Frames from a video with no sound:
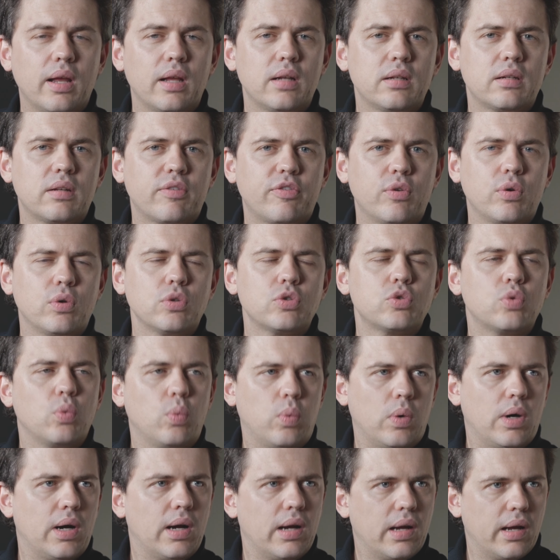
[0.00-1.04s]
and of course,
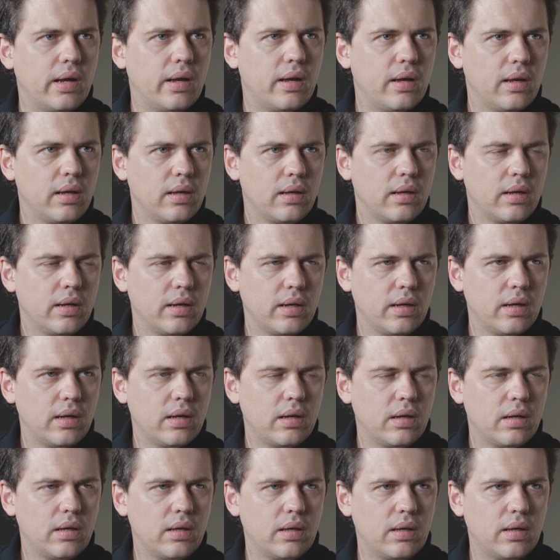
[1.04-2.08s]
why
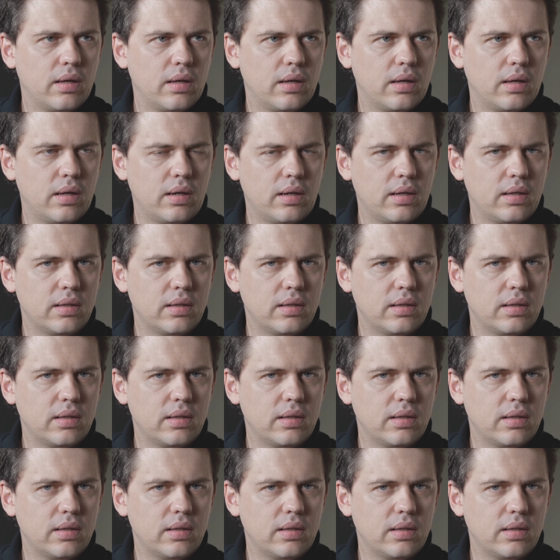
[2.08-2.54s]
it